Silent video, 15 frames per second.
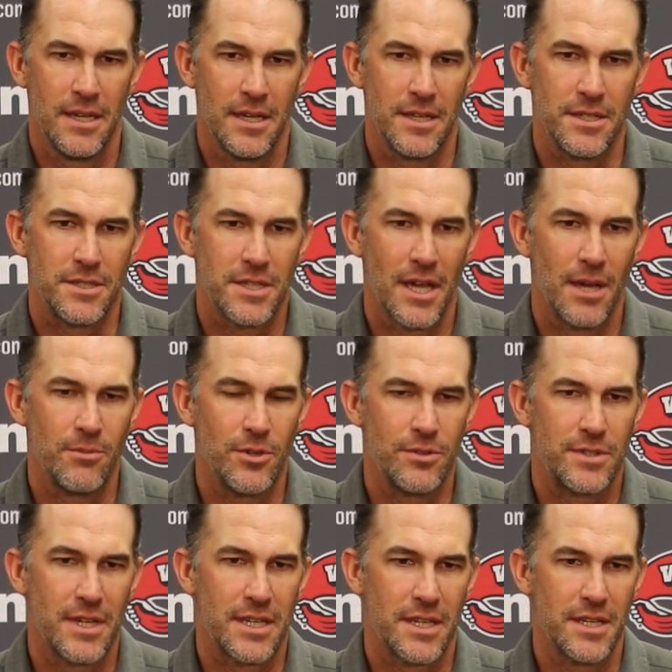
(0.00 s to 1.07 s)
anytime you
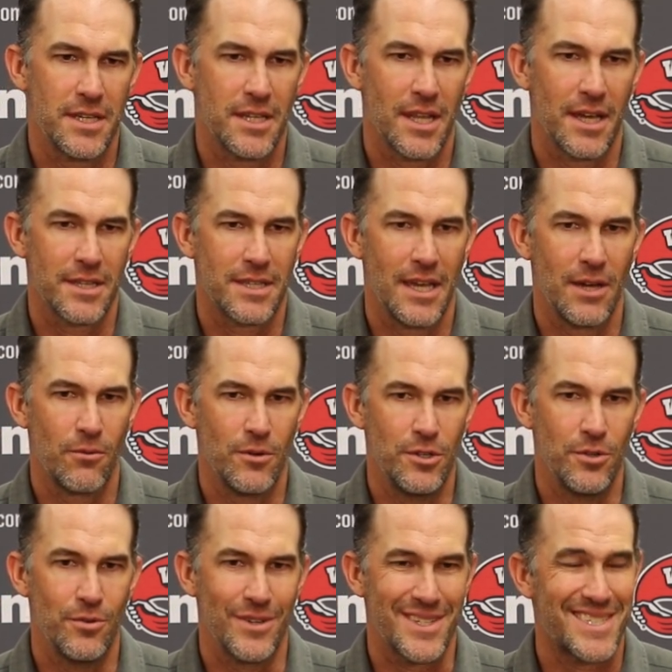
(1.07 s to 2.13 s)
take a hit like that, when
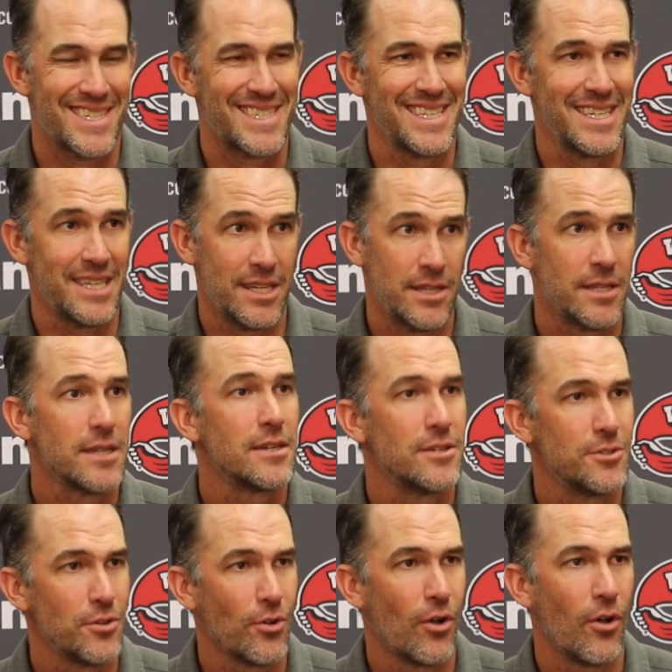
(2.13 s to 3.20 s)
you extend
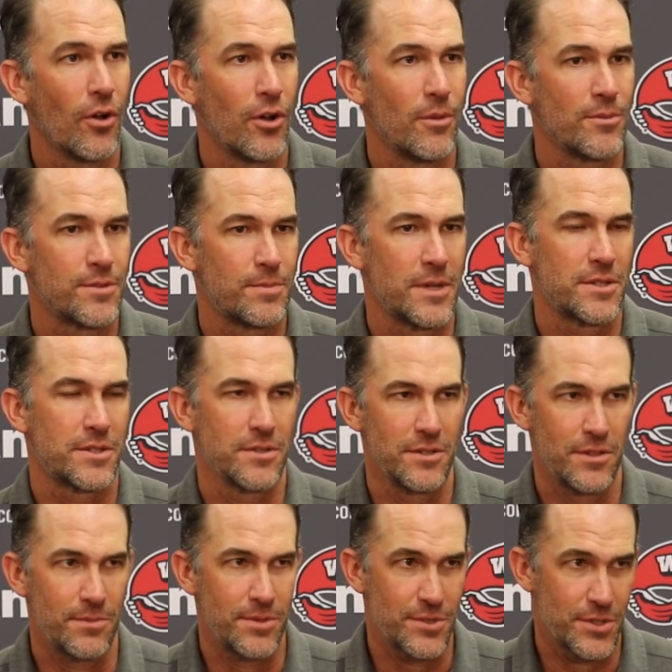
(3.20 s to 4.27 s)
your arm, especially
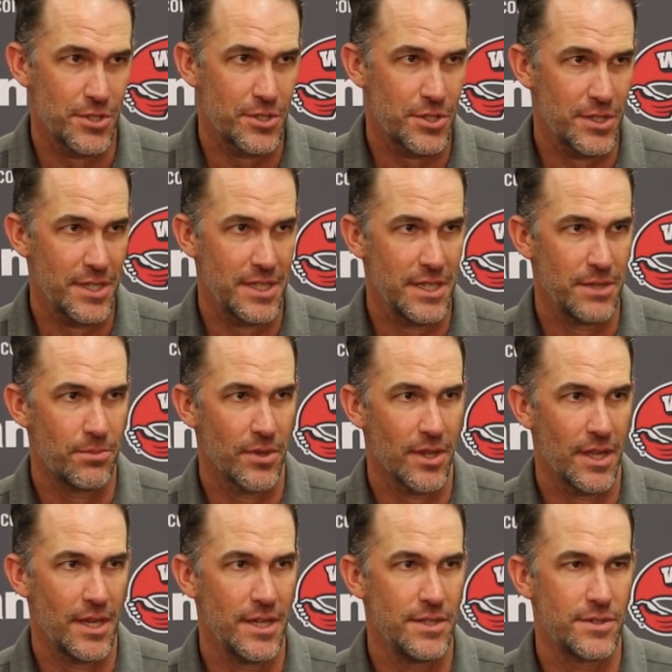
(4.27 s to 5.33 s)
in the position that he
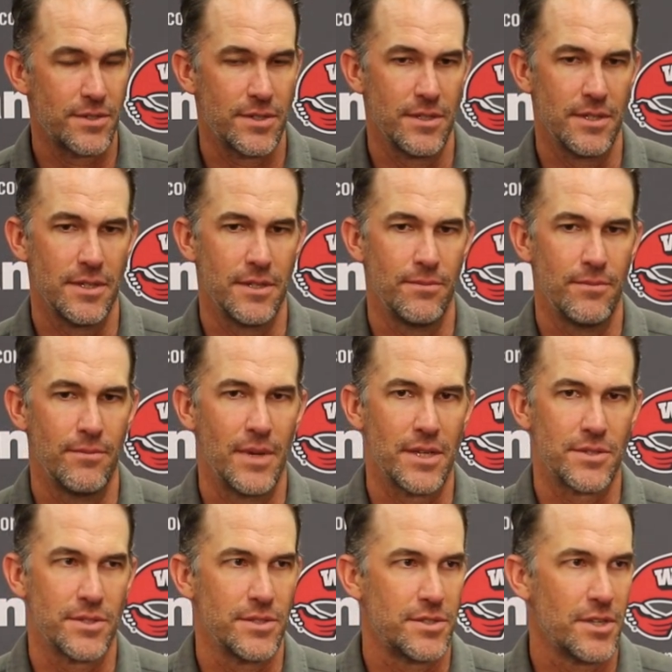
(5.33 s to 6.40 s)
plays, it
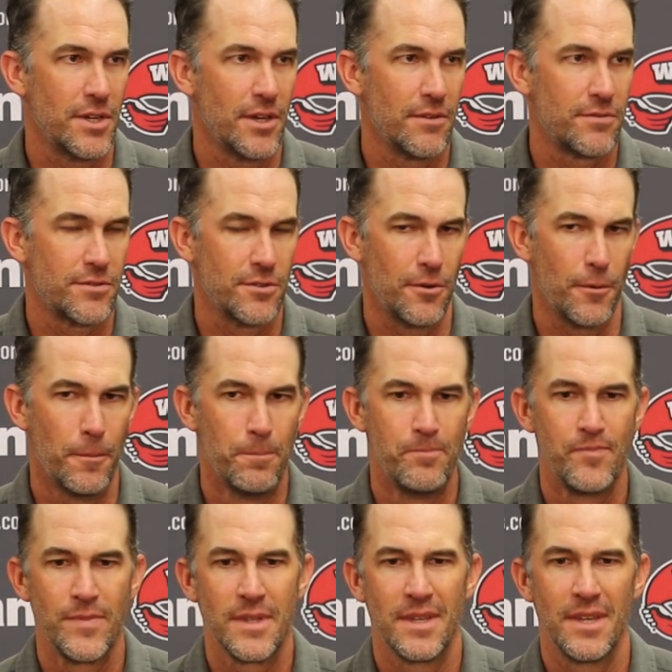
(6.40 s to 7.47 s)
makes it tough. So,
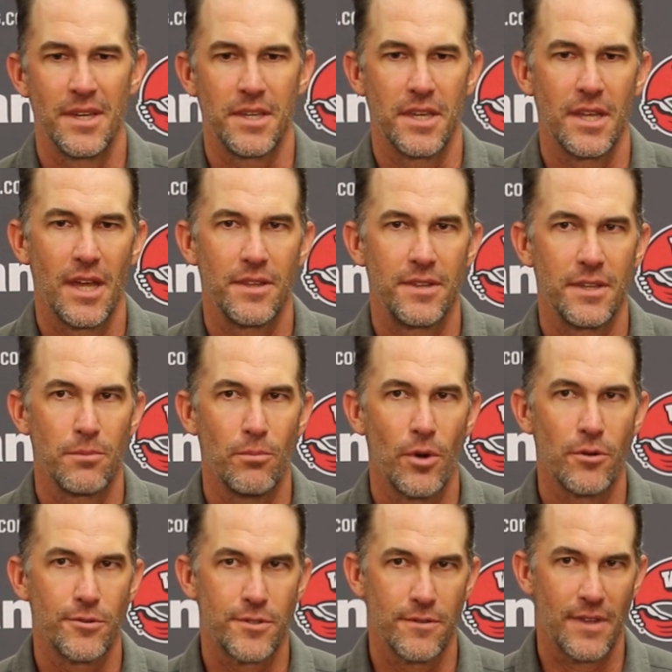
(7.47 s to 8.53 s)
again, I think
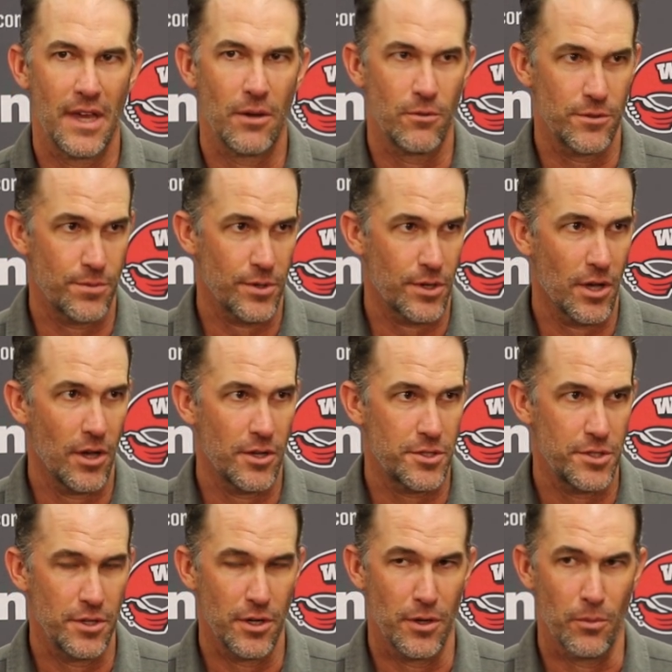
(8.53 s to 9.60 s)
most of that was
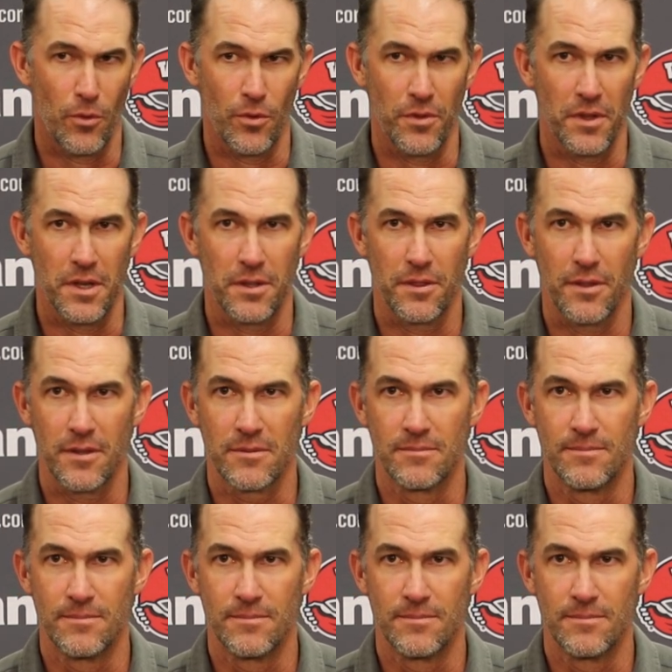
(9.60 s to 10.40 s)
precautionary more than anything.